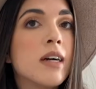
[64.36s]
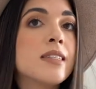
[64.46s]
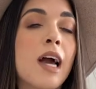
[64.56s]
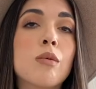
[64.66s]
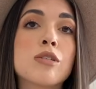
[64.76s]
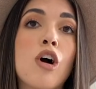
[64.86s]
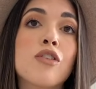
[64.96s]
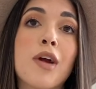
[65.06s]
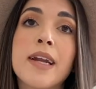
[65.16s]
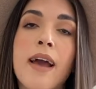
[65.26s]
town was called
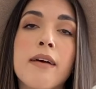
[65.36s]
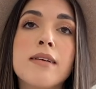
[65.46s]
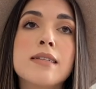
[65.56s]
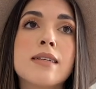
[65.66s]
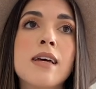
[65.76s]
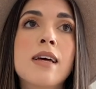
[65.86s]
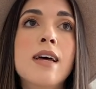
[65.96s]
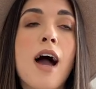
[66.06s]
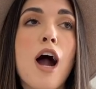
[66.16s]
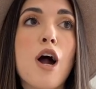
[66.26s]
Grand Island.
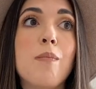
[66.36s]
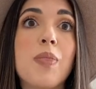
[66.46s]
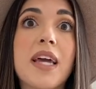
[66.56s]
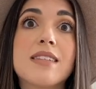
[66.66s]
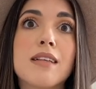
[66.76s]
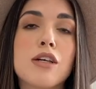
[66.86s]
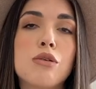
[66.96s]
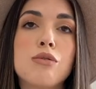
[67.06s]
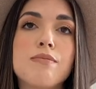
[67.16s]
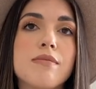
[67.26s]
Um, it's a
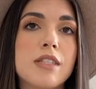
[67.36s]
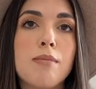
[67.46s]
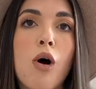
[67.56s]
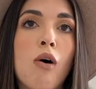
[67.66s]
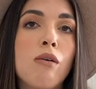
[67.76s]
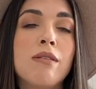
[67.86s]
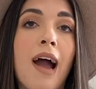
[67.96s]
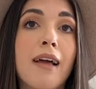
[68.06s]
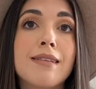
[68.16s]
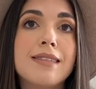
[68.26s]
little small
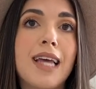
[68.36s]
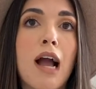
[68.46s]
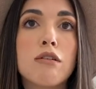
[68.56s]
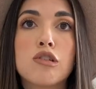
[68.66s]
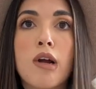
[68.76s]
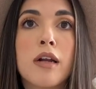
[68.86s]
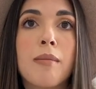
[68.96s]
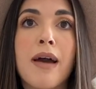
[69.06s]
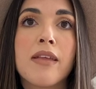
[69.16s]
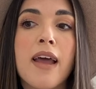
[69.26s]
island town surrounded
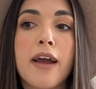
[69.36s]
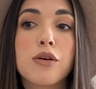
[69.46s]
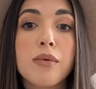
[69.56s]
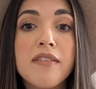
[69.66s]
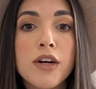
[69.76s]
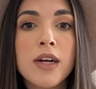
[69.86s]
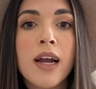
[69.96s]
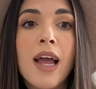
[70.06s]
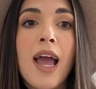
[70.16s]
by the Niagara River.